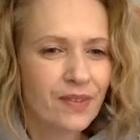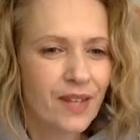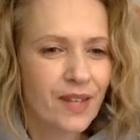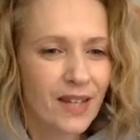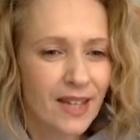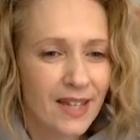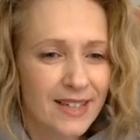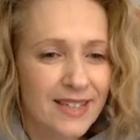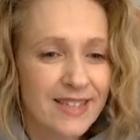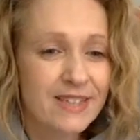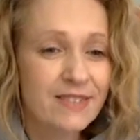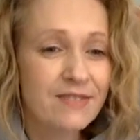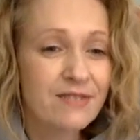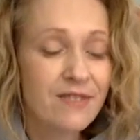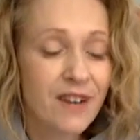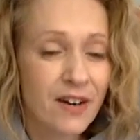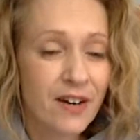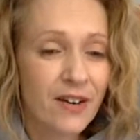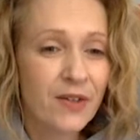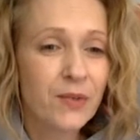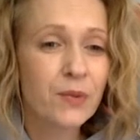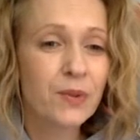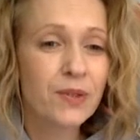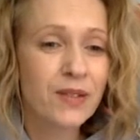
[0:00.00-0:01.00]
It's a
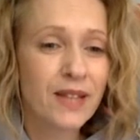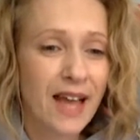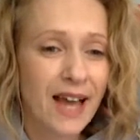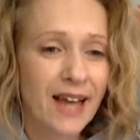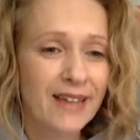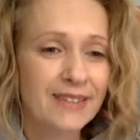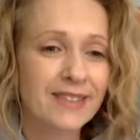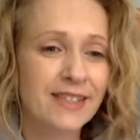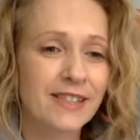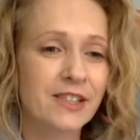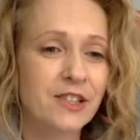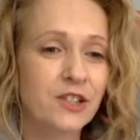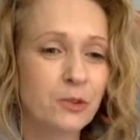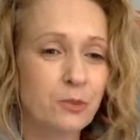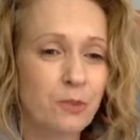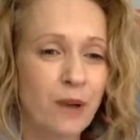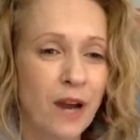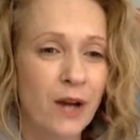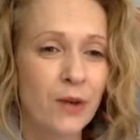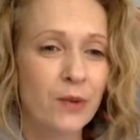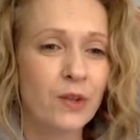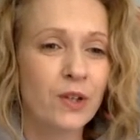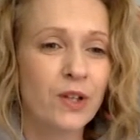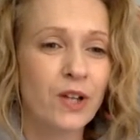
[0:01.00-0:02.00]
very relaxing
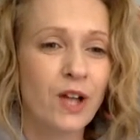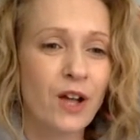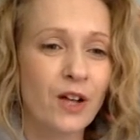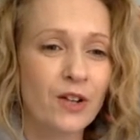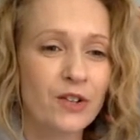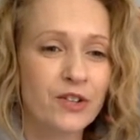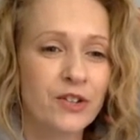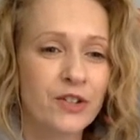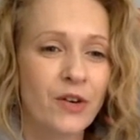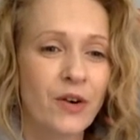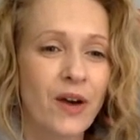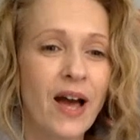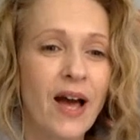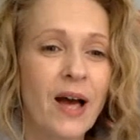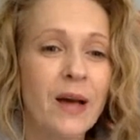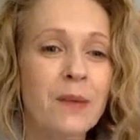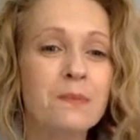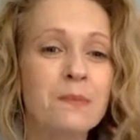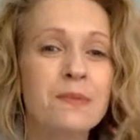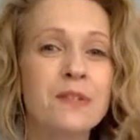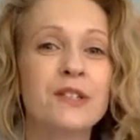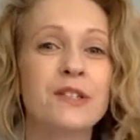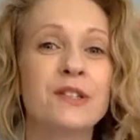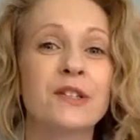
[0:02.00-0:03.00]
spiral also.
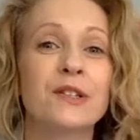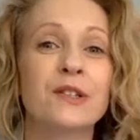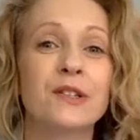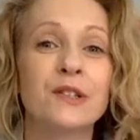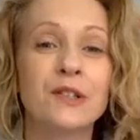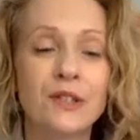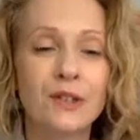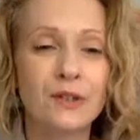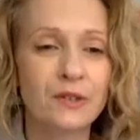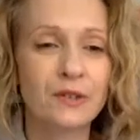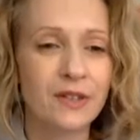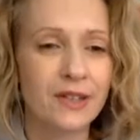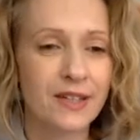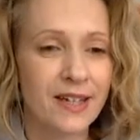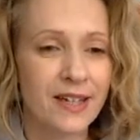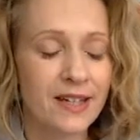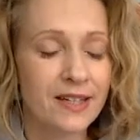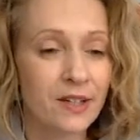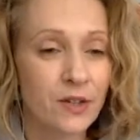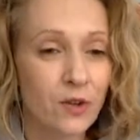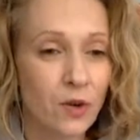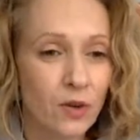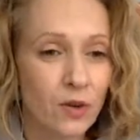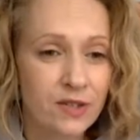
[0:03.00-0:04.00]
Absolutely. And
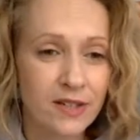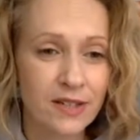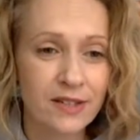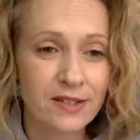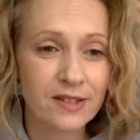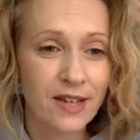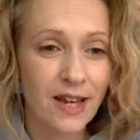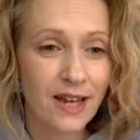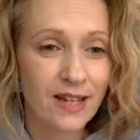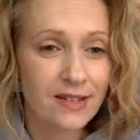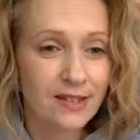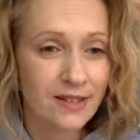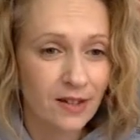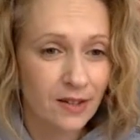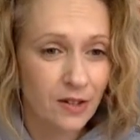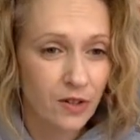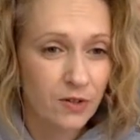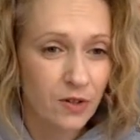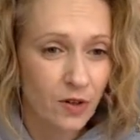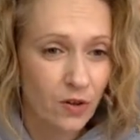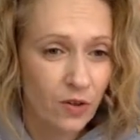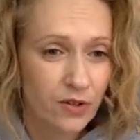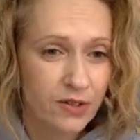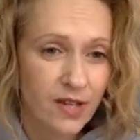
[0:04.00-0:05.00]
Nicole says, yes.
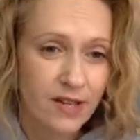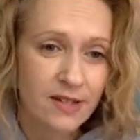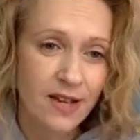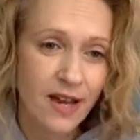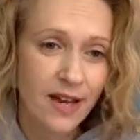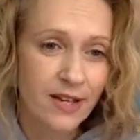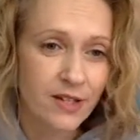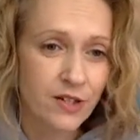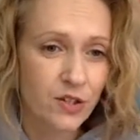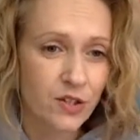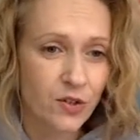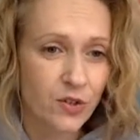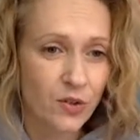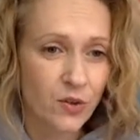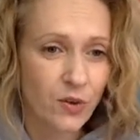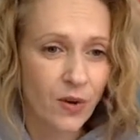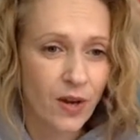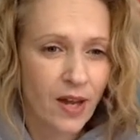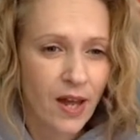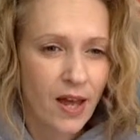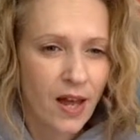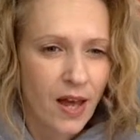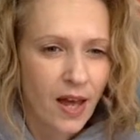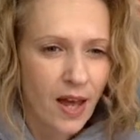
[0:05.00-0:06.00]
Nicole says, I do
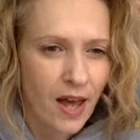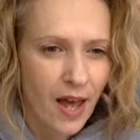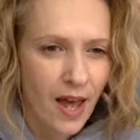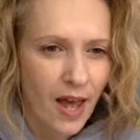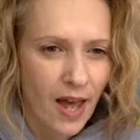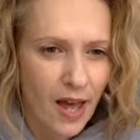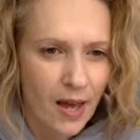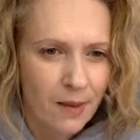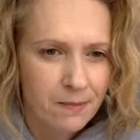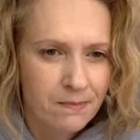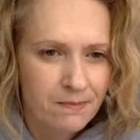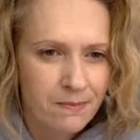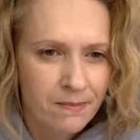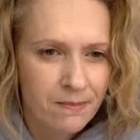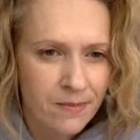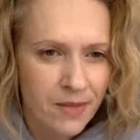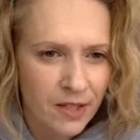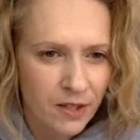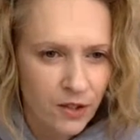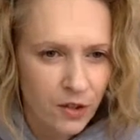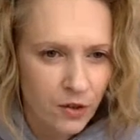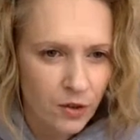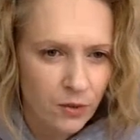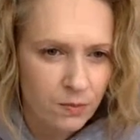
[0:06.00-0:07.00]

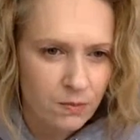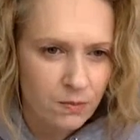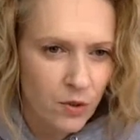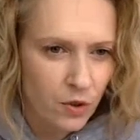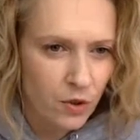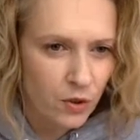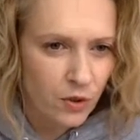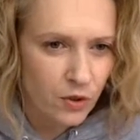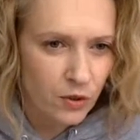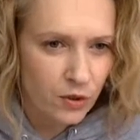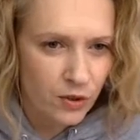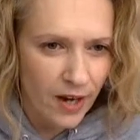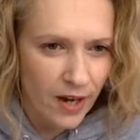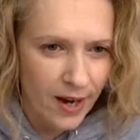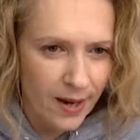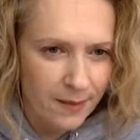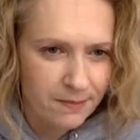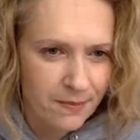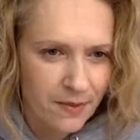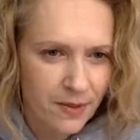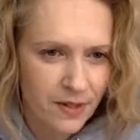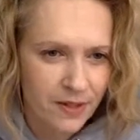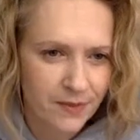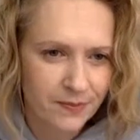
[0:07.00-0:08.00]
amigurumi.
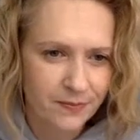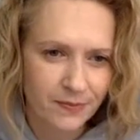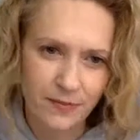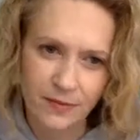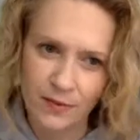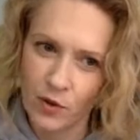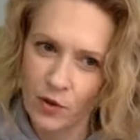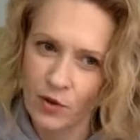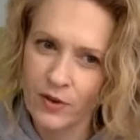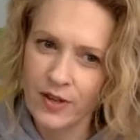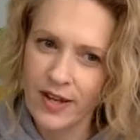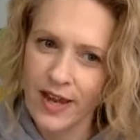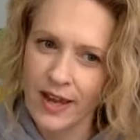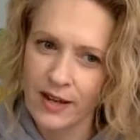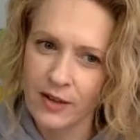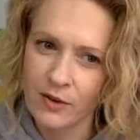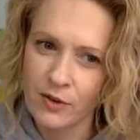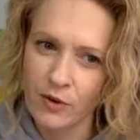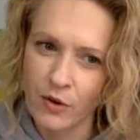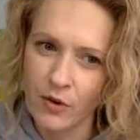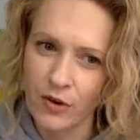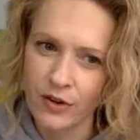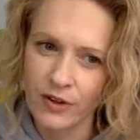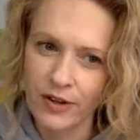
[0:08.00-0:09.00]
Amig okay,
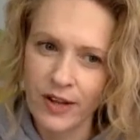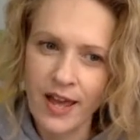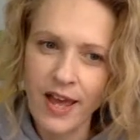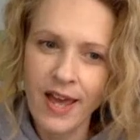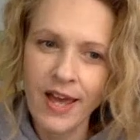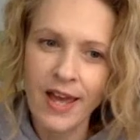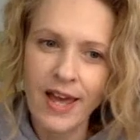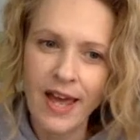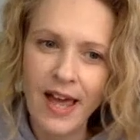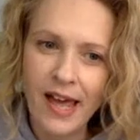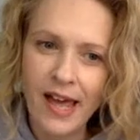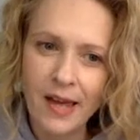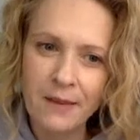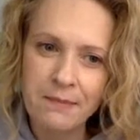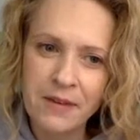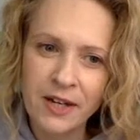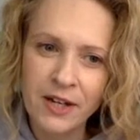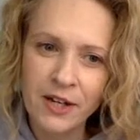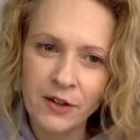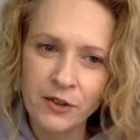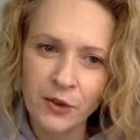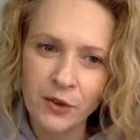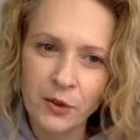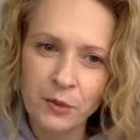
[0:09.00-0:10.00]
Cronert.
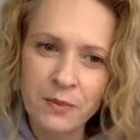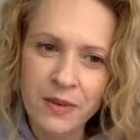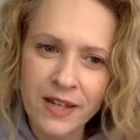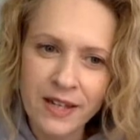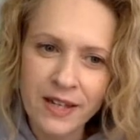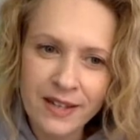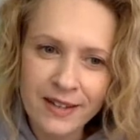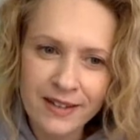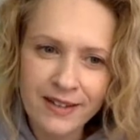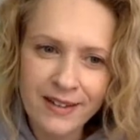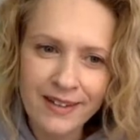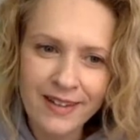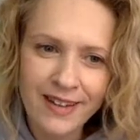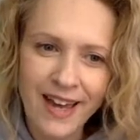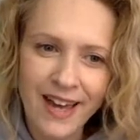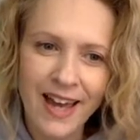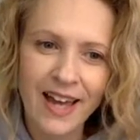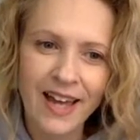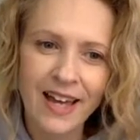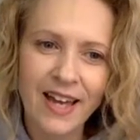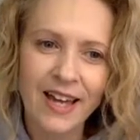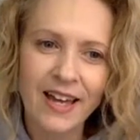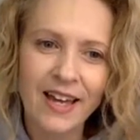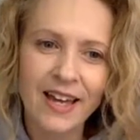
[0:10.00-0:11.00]
Amigurumi.
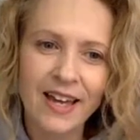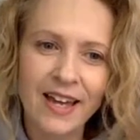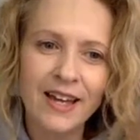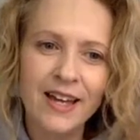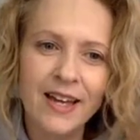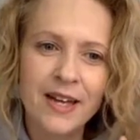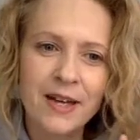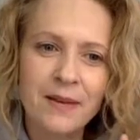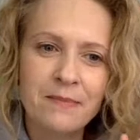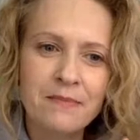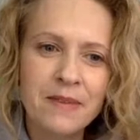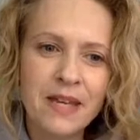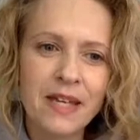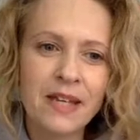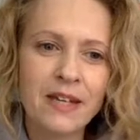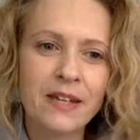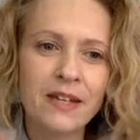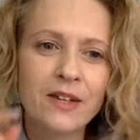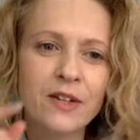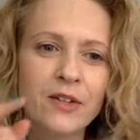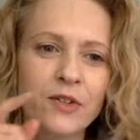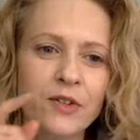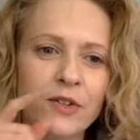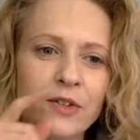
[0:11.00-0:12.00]

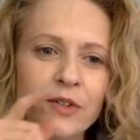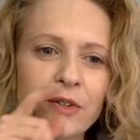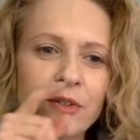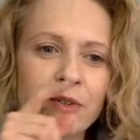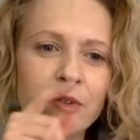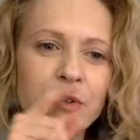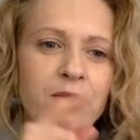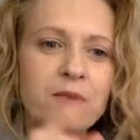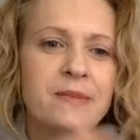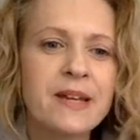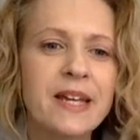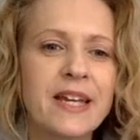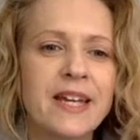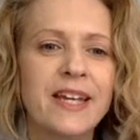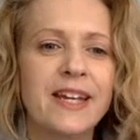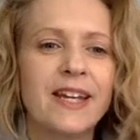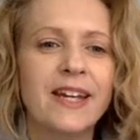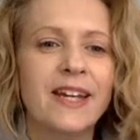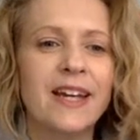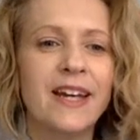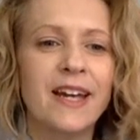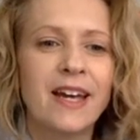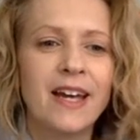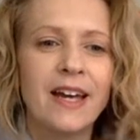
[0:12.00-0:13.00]

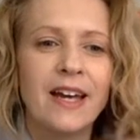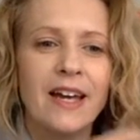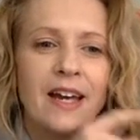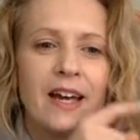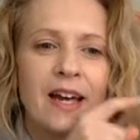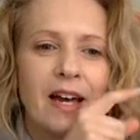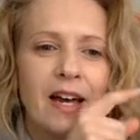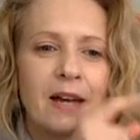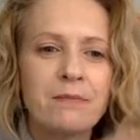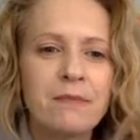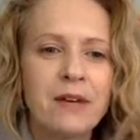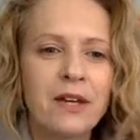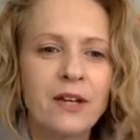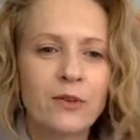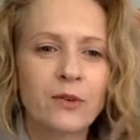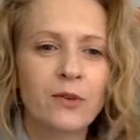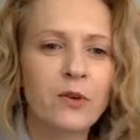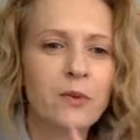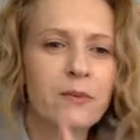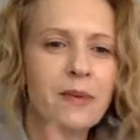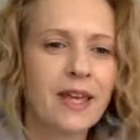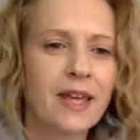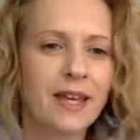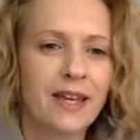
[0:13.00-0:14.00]
Amigurumi.
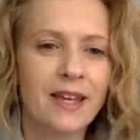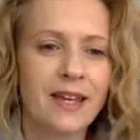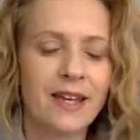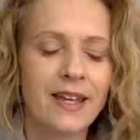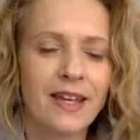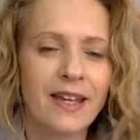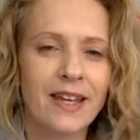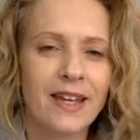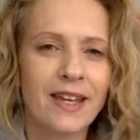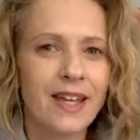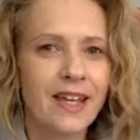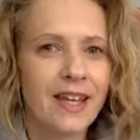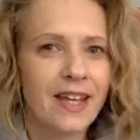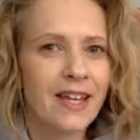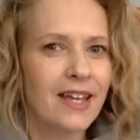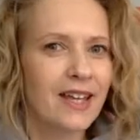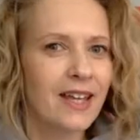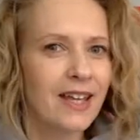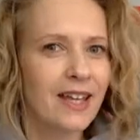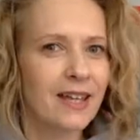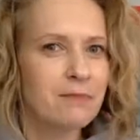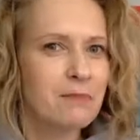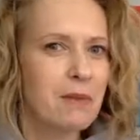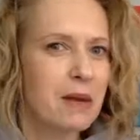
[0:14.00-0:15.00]
Amigurumi.
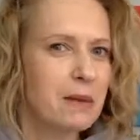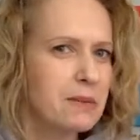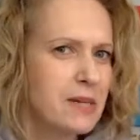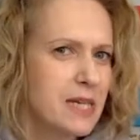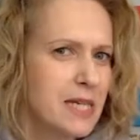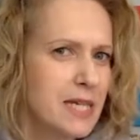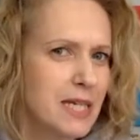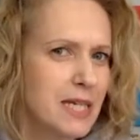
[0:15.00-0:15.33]
Maybe?